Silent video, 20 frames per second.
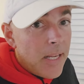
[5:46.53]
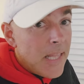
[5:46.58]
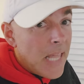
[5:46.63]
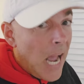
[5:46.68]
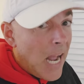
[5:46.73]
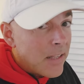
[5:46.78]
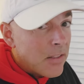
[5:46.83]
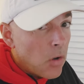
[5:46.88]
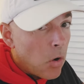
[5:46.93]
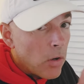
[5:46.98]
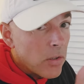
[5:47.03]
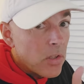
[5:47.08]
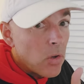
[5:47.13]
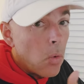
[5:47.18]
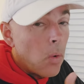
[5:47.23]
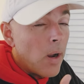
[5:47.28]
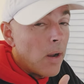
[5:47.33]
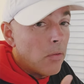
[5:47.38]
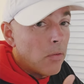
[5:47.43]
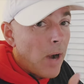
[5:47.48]
That's
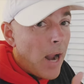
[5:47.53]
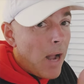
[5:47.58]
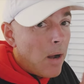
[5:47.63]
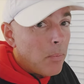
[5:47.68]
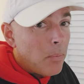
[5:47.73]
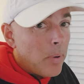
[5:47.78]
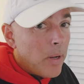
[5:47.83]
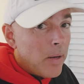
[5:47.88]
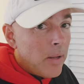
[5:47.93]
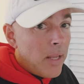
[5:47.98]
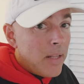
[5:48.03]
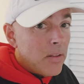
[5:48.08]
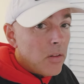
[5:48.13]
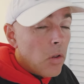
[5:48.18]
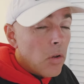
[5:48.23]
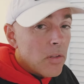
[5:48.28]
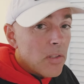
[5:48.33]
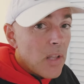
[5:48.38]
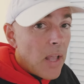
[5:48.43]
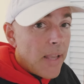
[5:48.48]
also a route, but it
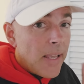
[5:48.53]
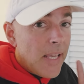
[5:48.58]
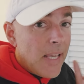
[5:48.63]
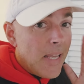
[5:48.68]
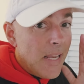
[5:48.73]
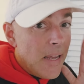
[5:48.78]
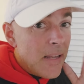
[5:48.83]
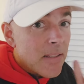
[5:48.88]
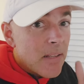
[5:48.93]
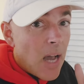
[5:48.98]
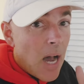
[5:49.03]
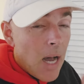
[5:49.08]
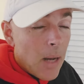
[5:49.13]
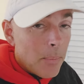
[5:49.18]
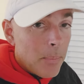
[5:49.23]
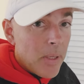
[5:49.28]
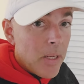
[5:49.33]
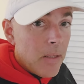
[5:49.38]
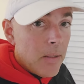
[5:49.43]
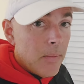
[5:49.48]
looks like he is
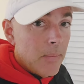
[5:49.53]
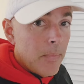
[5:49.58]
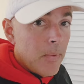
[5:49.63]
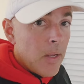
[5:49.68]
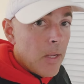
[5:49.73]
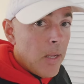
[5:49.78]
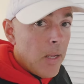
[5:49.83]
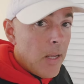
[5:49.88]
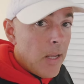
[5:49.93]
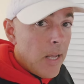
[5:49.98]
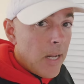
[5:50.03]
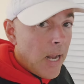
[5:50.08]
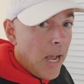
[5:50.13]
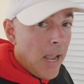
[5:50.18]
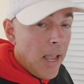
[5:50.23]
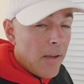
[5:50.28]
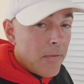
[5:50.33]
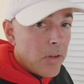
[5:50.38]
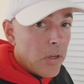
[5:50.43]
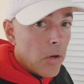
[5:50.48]
competent. And I
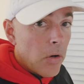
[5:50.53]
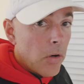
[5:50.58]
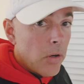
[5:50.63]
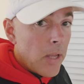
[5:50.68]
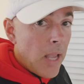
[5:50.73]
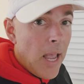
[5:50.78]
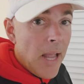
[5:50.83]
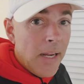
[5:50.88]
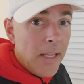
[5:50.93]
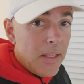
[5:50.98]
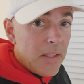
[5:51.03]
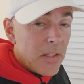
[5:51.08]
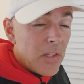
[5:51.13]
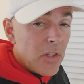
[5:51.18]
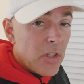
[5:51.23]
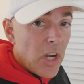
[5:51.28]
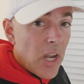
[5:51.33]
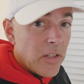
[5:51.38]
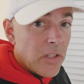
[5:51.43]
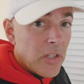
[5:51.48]
haven't heard any
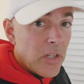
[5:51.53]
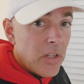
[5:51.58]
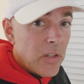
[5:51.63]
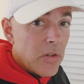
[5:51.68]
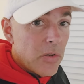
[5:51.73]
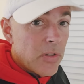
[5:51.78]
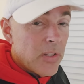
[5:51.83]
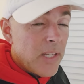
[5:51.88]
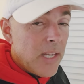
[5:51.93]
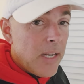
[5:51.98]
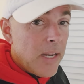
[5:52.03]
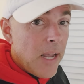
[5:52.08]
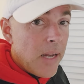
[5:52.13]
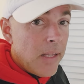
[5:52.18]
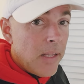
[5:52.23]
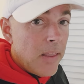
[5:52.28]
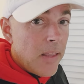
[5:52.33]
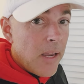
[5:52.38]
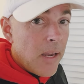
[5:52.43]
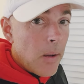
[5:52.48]
suggestions or seen
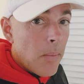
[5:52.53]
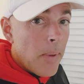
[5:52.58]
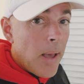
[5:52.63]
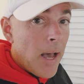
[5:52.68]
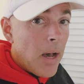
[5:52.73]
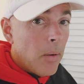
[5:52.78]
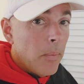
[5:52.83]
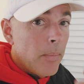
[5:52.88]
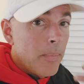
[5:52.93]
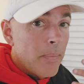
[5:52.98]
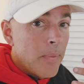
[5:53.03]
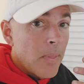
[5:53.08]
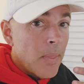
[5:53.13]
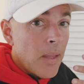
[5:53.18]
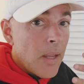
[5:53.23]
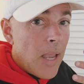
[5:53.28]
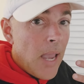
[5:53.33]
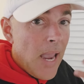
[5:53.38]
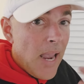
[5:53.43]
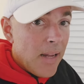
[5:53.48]
anything about
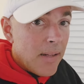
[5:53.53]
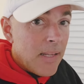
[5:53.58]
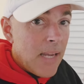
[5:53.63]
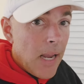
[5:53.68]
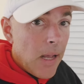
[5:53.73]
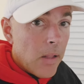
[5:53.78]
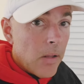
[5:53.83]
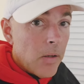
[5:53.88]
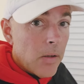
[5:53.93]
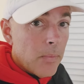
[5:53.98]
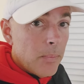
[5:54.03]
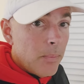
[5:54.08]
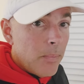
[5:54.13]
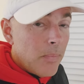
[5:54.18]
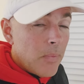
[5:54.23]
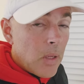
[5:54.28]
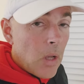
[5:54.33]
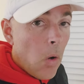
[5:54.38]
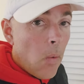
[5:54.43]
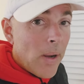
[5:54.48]
Anne Taylor
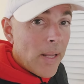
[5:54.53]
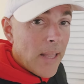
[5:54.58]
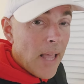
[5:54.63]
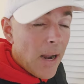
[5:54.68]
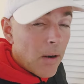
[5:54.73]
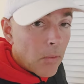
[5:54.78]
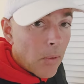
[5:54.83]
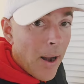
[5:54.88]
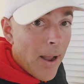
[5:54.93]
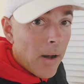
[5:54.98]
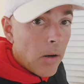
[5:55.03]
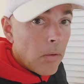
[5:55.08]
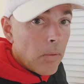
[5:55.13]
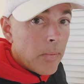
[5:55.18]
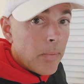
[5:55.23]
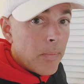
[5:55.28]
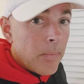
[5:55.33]
going that route.